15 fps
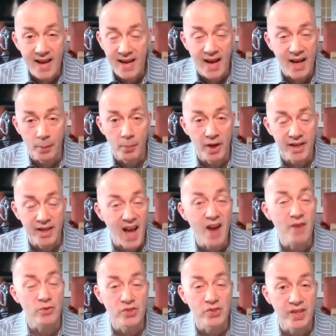that kind of money
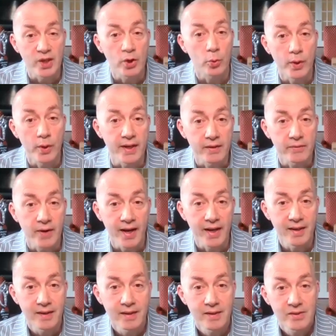every single week,
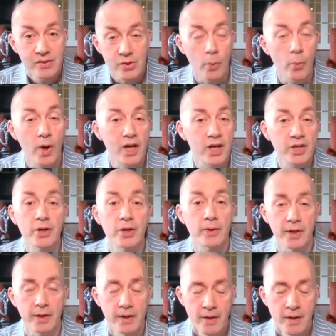right? So I wanted to
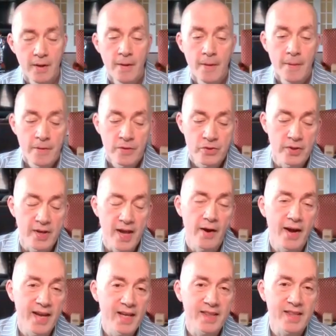do it. So
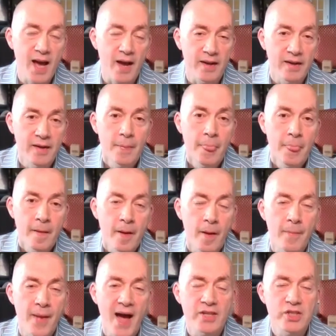now I hit that.
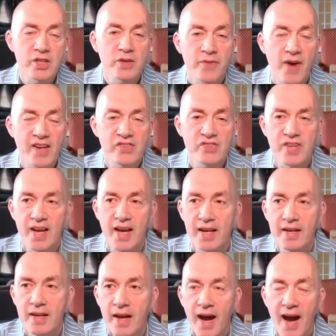Imagine if I
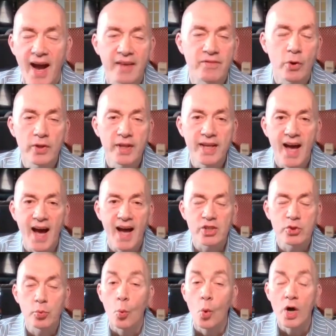said, I've only
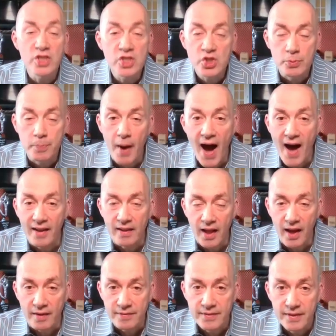got one spot
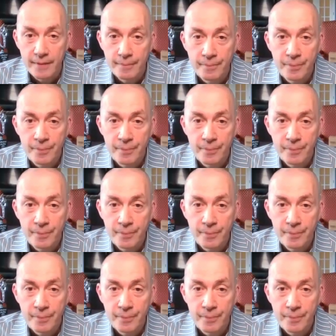left.